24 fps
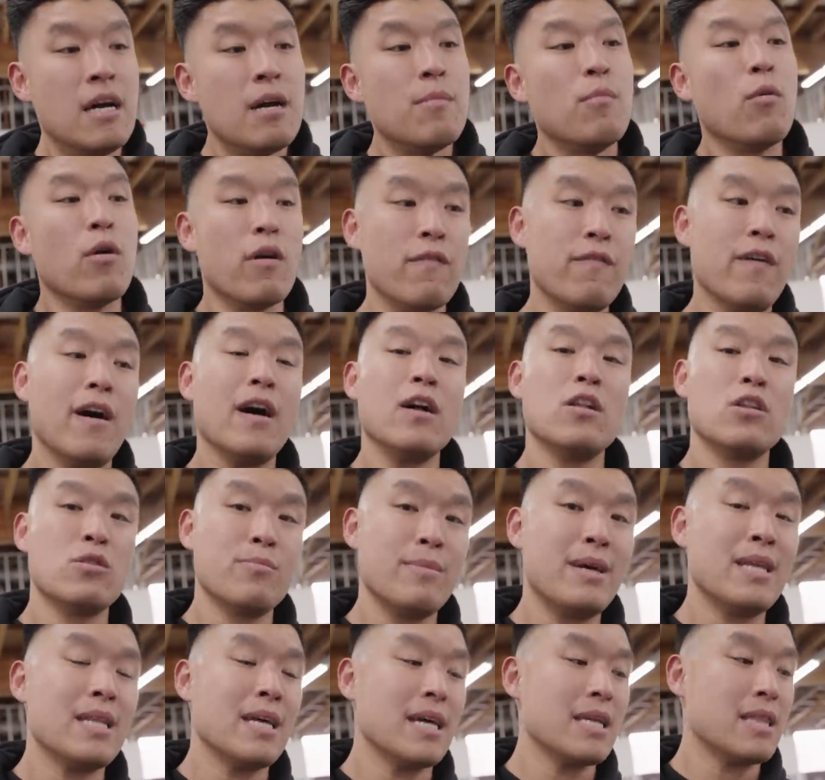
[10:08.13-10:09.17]
more volume
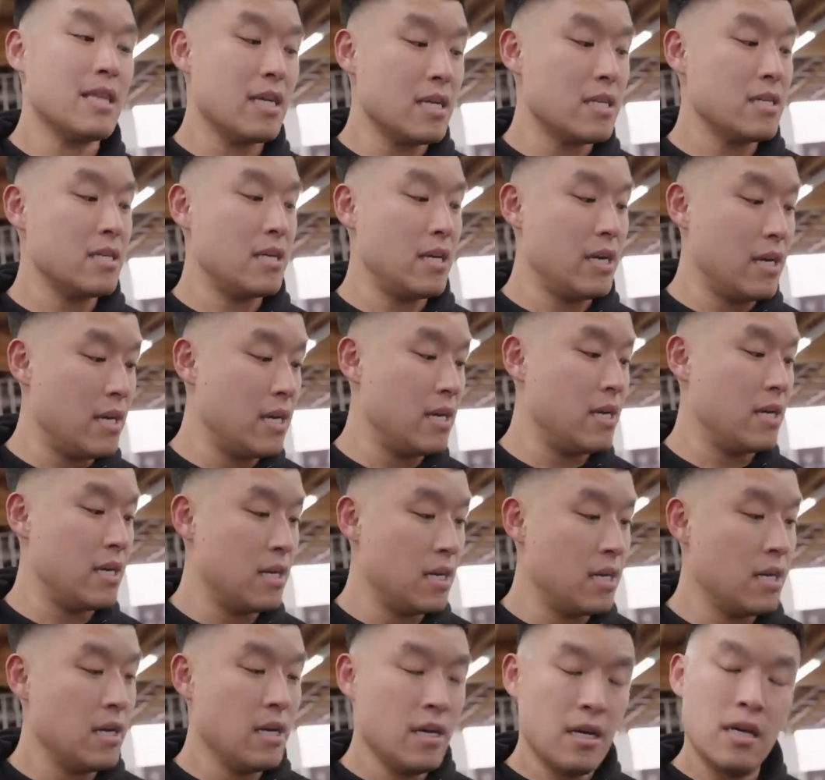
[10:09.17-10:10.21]
in like this,
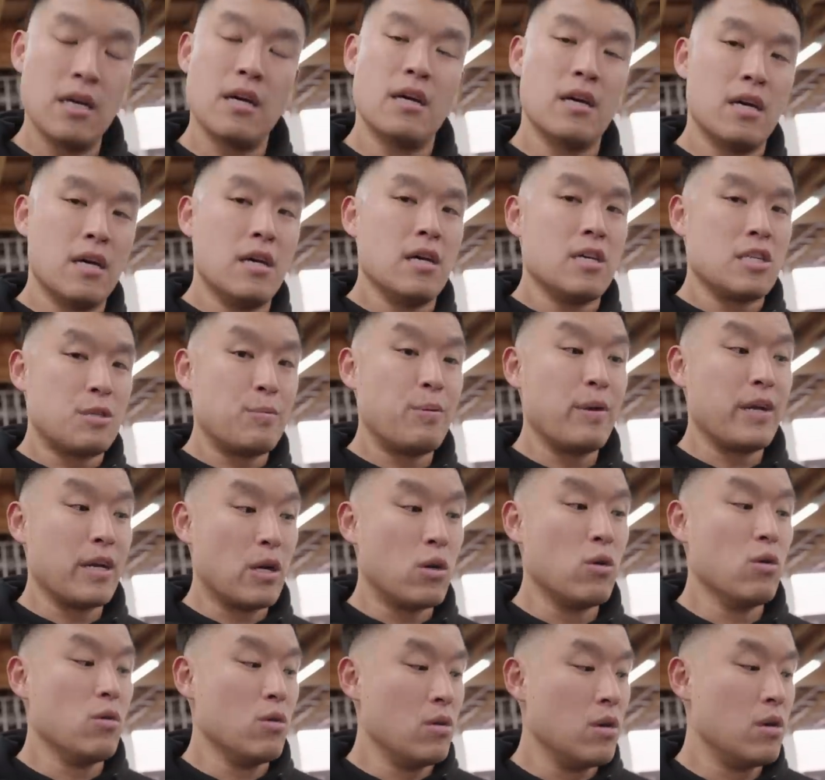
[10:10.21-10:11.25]
it's pretty
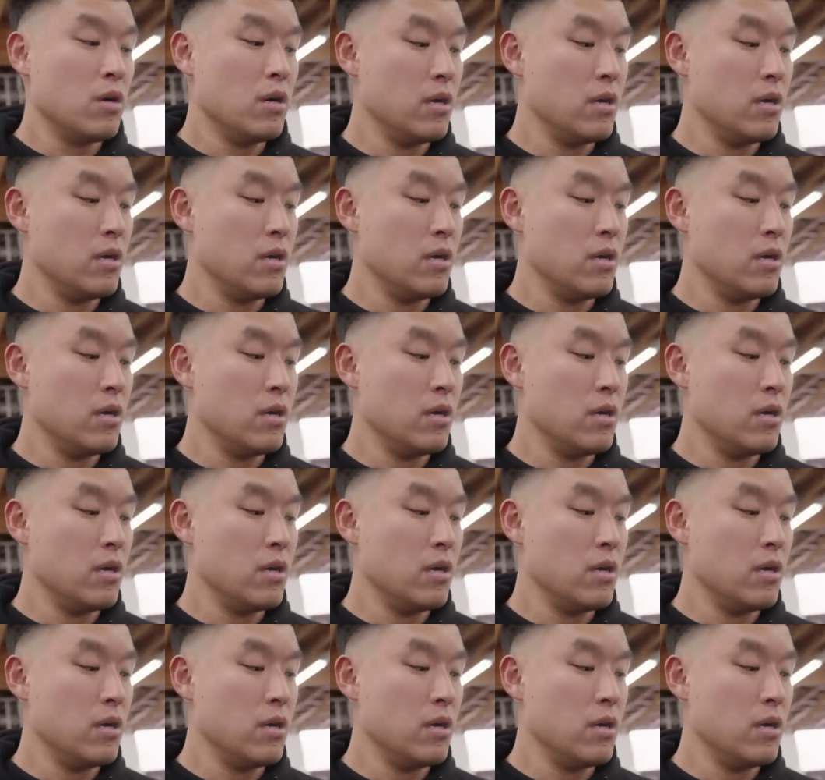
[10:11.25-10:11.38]
cool.